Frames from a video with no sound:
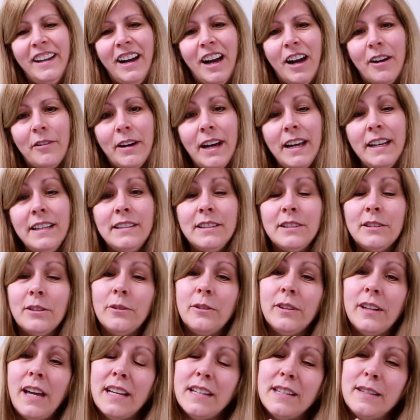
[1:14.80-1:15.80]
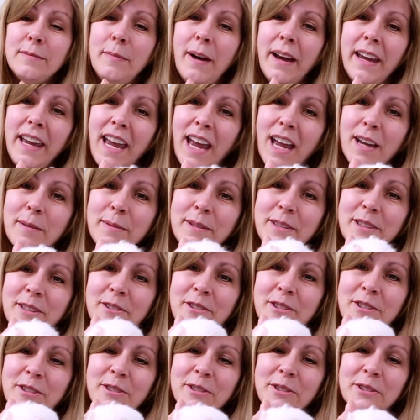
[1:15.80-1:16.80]
Alright, so that's my
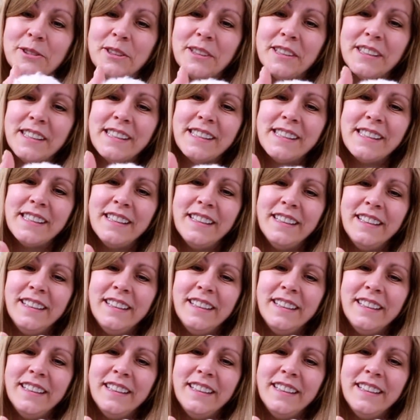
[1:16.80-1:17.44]
hamster Jules.